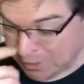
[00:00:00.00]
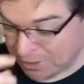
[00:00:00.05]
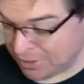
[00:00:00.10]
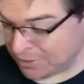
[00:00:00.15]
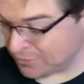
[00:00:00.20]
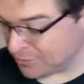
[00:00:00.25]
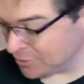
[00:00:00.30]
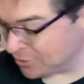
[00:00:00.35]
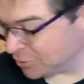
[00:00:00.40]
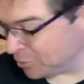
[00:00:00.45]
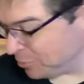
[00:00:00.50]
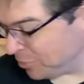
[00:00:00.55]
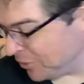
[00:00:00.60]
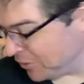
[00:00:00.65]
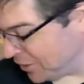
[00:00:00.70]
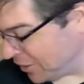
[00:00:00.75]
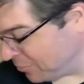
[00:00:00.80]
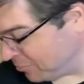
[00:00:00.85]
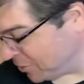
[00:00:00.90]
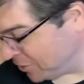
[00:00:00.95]
I guess I should
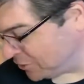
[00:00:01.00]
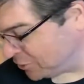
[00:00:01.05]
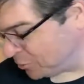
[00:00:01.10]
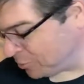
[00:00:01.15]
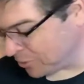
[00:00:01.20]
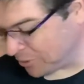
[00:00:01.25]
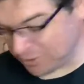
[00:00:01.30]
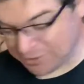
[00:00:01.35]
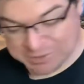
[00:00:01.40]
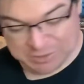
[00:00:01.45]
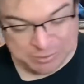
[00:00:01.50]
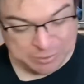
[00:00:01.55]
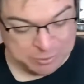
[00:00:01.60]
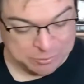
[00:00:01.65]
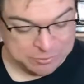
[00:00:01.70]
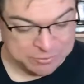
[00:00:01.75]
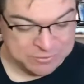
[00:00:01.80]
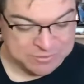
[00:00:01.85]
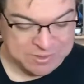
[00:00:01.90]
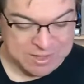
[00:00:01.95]
put that in my Super
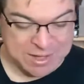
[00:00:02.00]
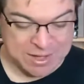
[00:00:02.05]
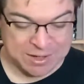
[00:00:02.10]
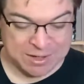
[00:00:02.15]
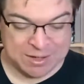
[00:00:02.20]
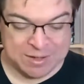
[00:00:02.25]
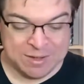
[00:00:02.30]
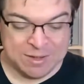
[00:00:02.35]
Nintendo stack.